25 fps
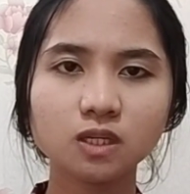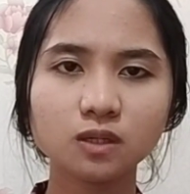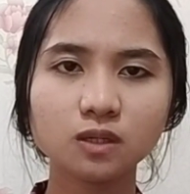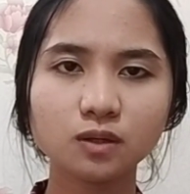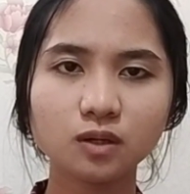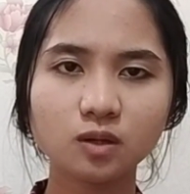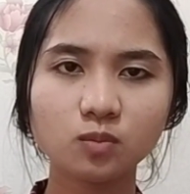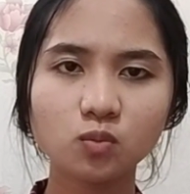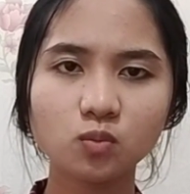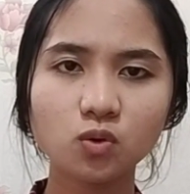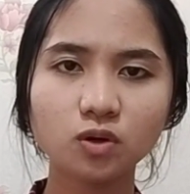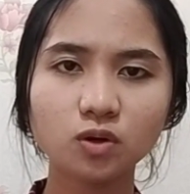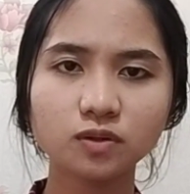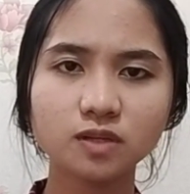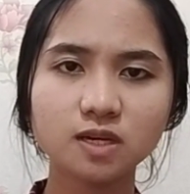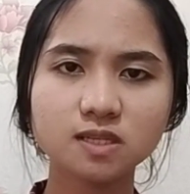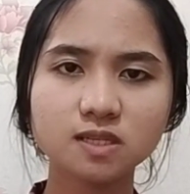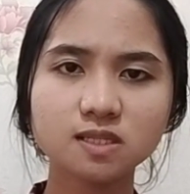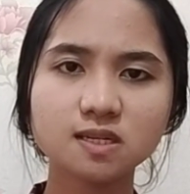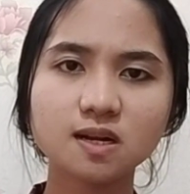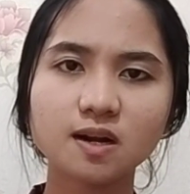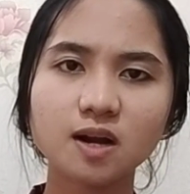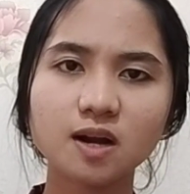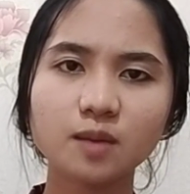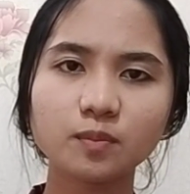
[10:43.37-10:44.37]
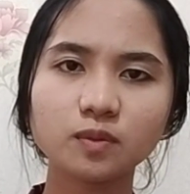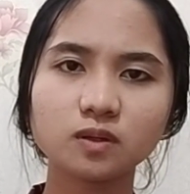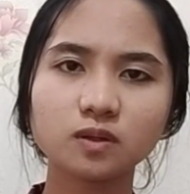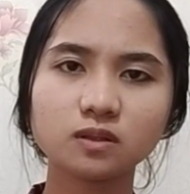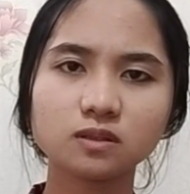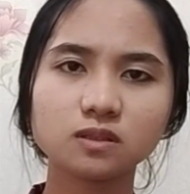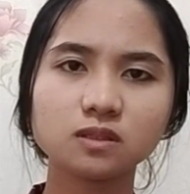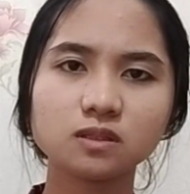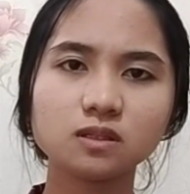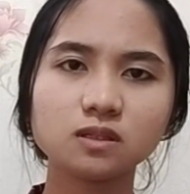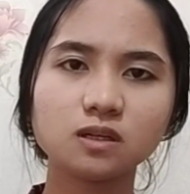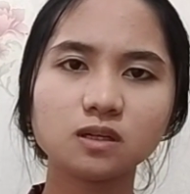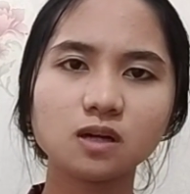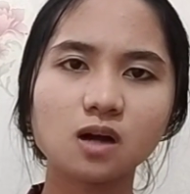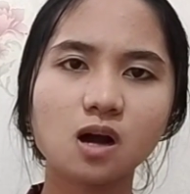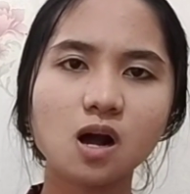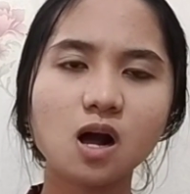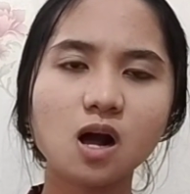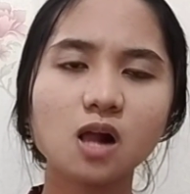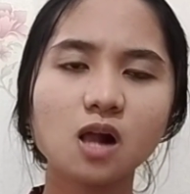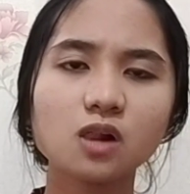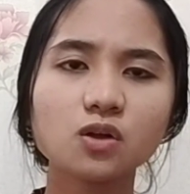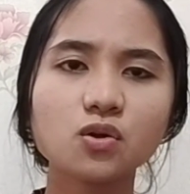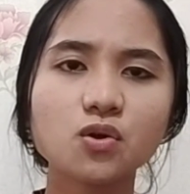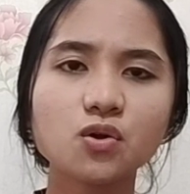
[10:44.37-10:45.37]
The book describes the
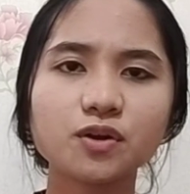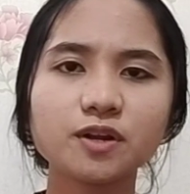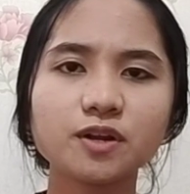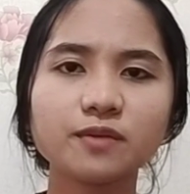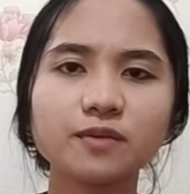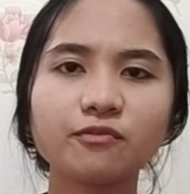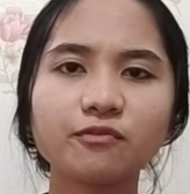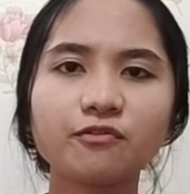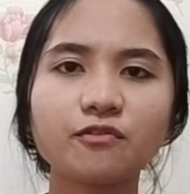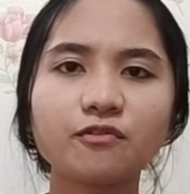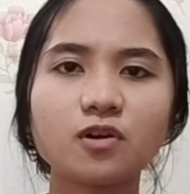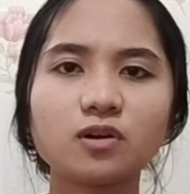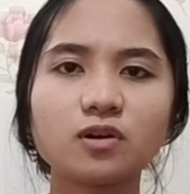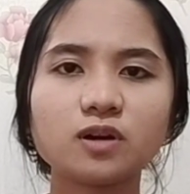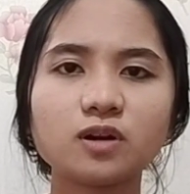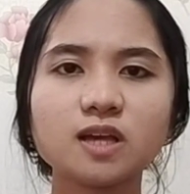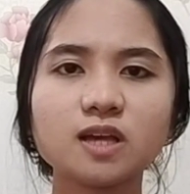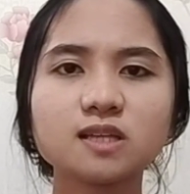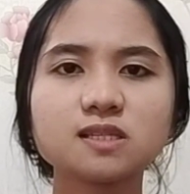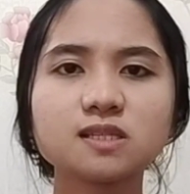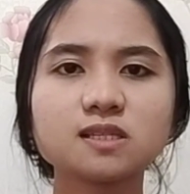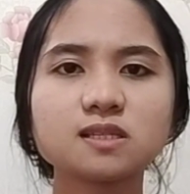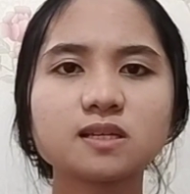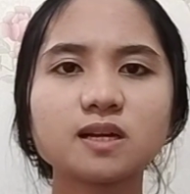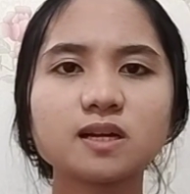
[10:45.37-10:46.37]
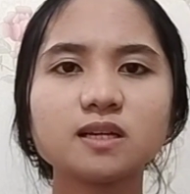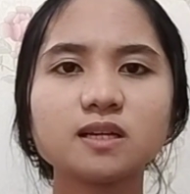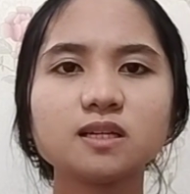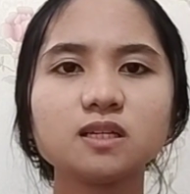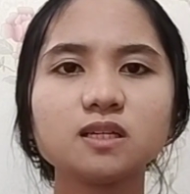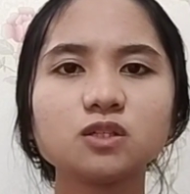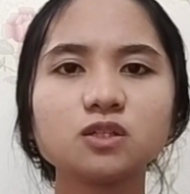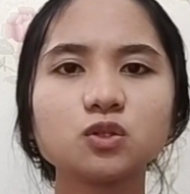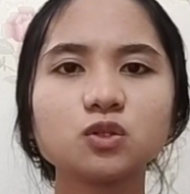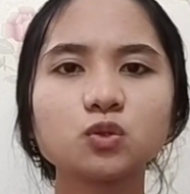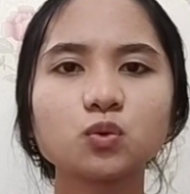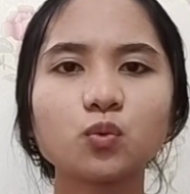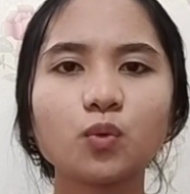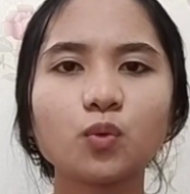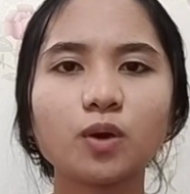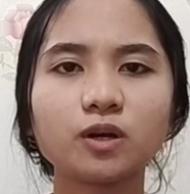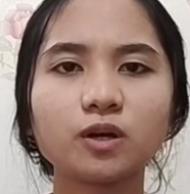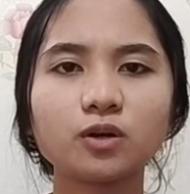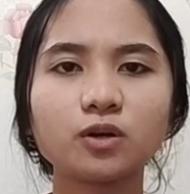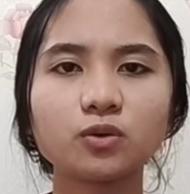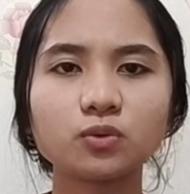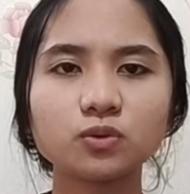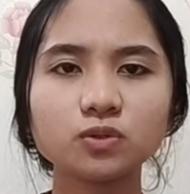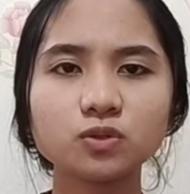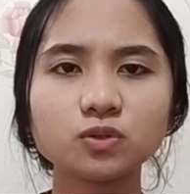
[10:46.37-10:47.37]
algorithm for extracting
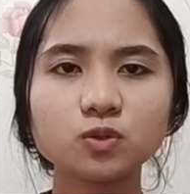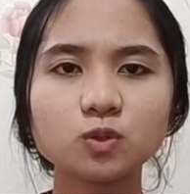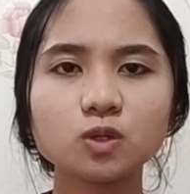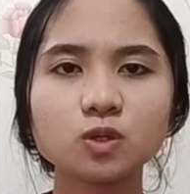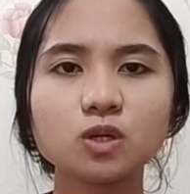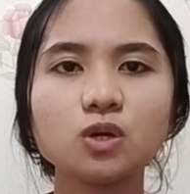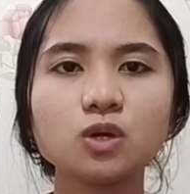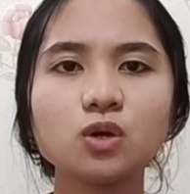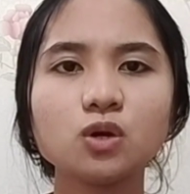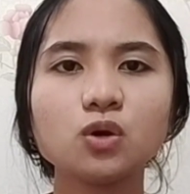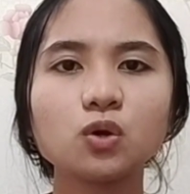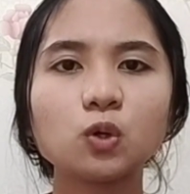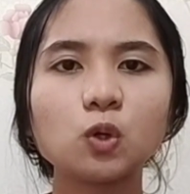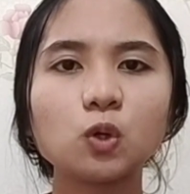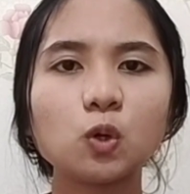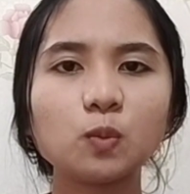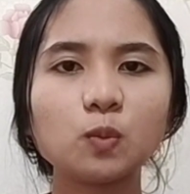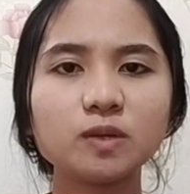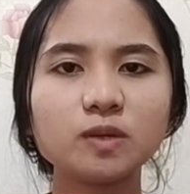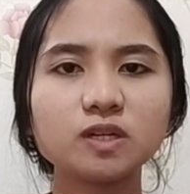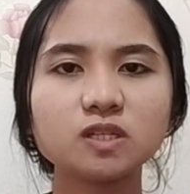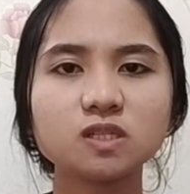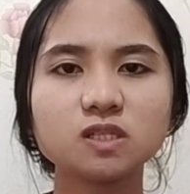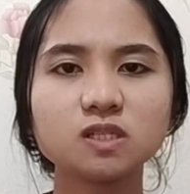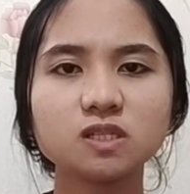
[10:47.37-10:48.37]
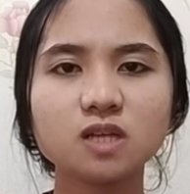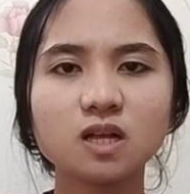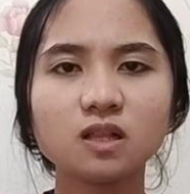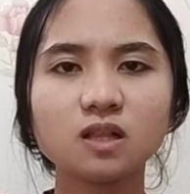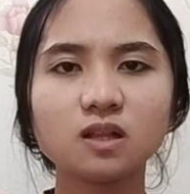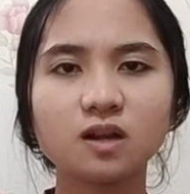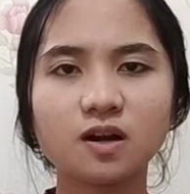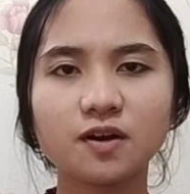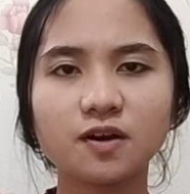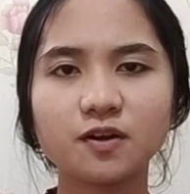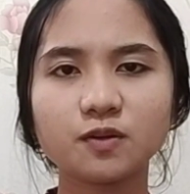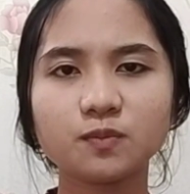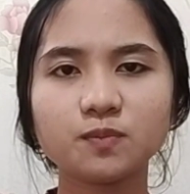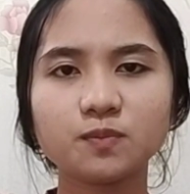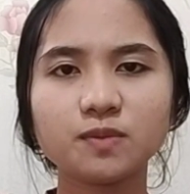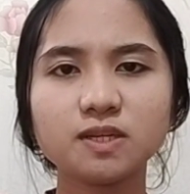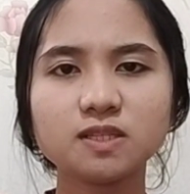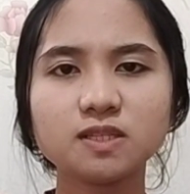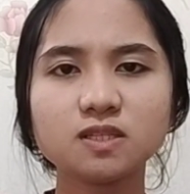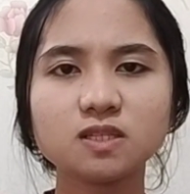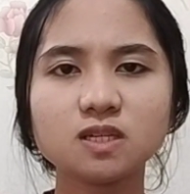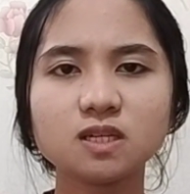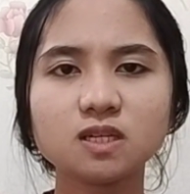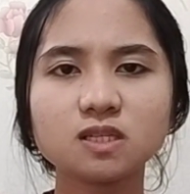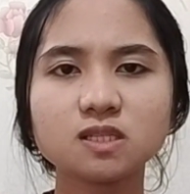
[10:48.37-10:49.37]
square roots, commercial
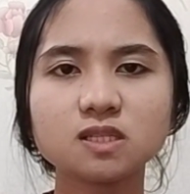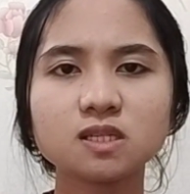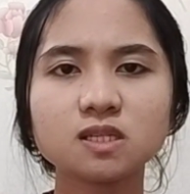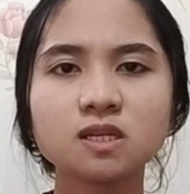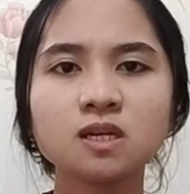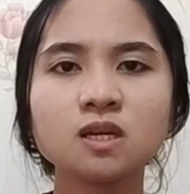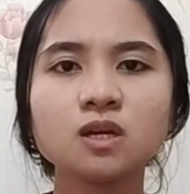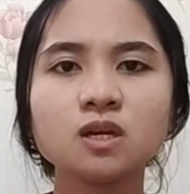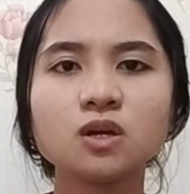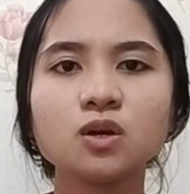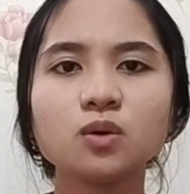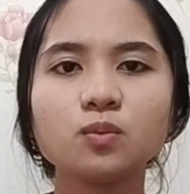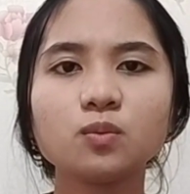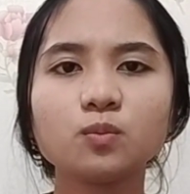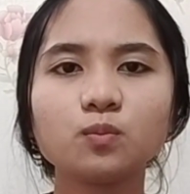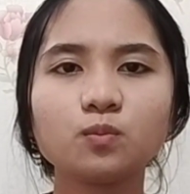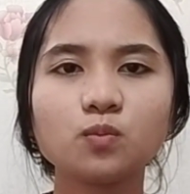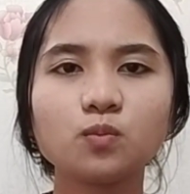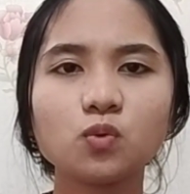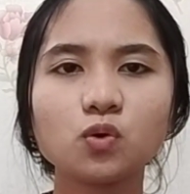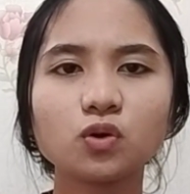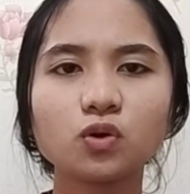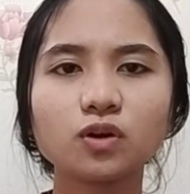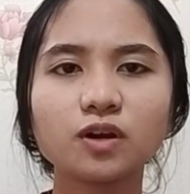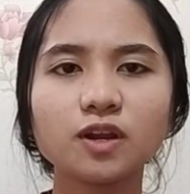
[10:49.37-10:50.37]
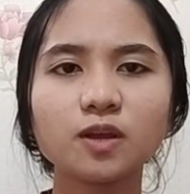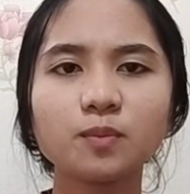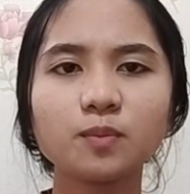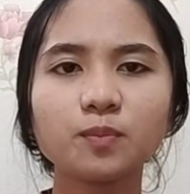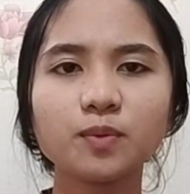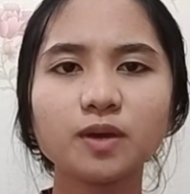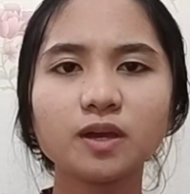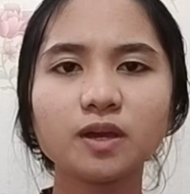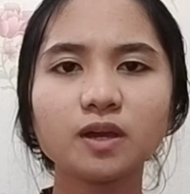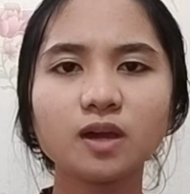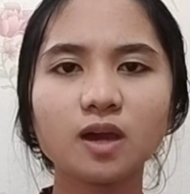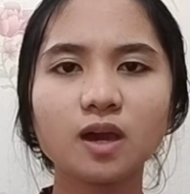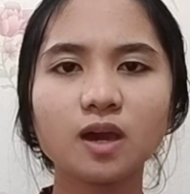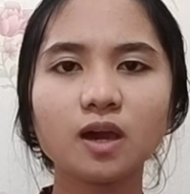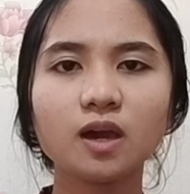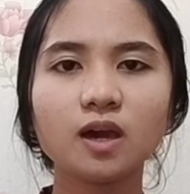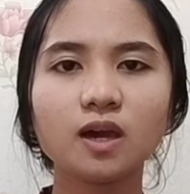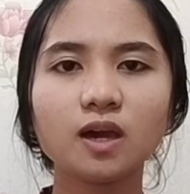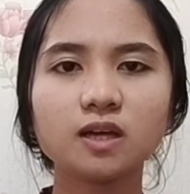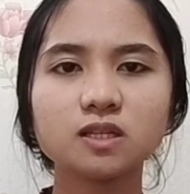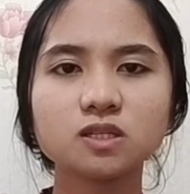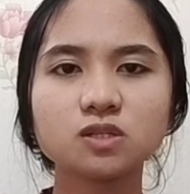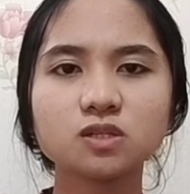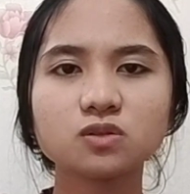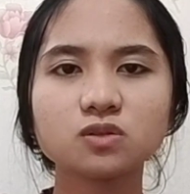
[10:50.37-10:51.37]
arithmetics, bookkeeping,
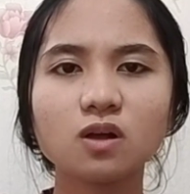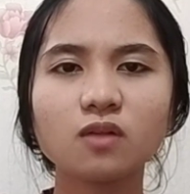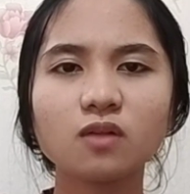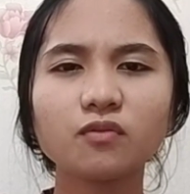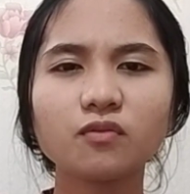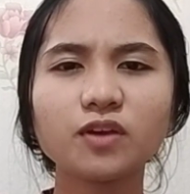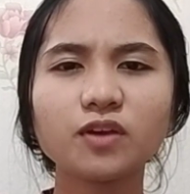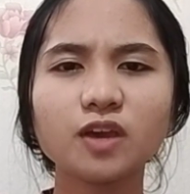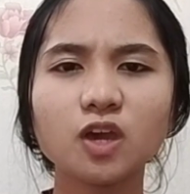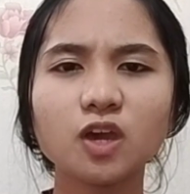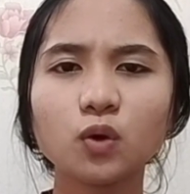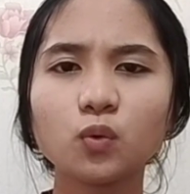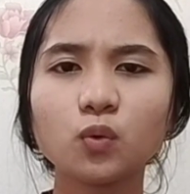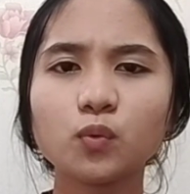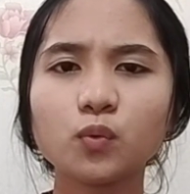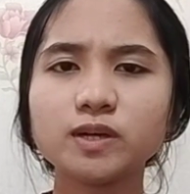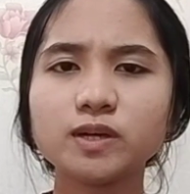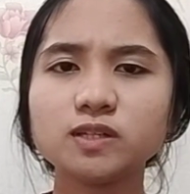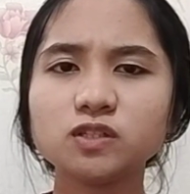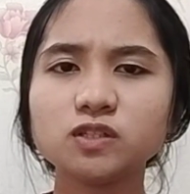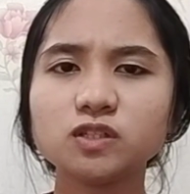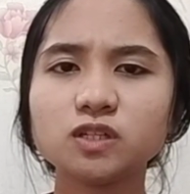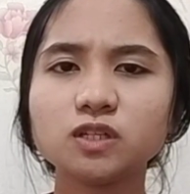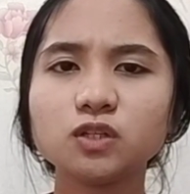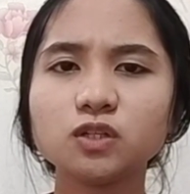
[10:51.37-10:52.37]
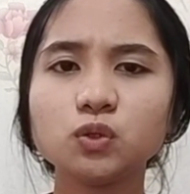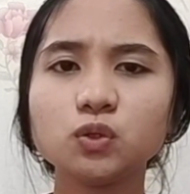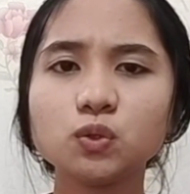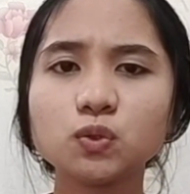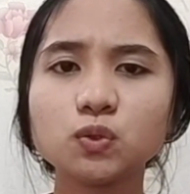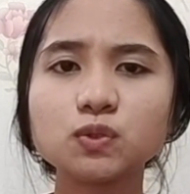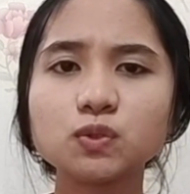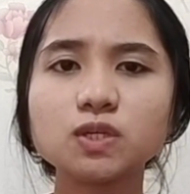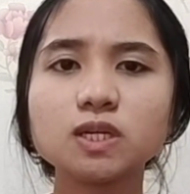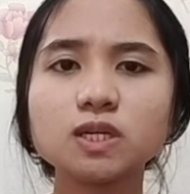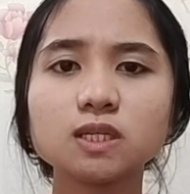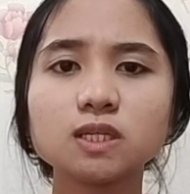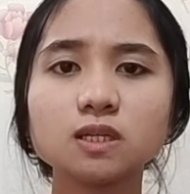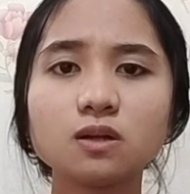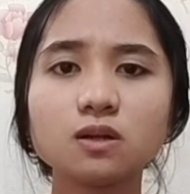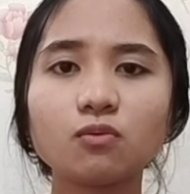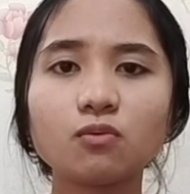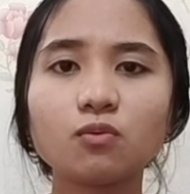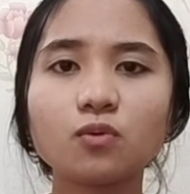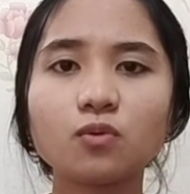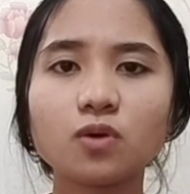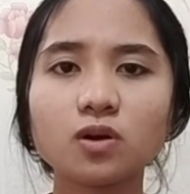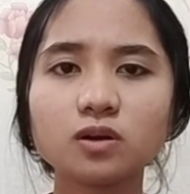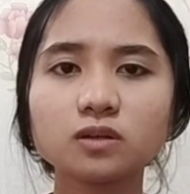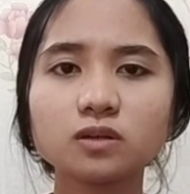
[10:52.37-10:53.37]
and solving equations using the
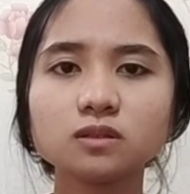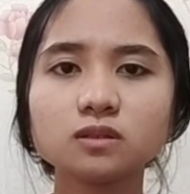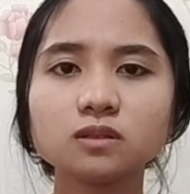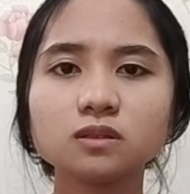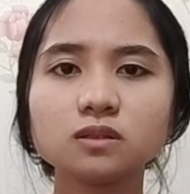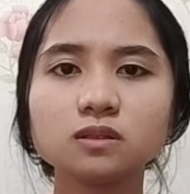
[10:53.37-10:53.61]
word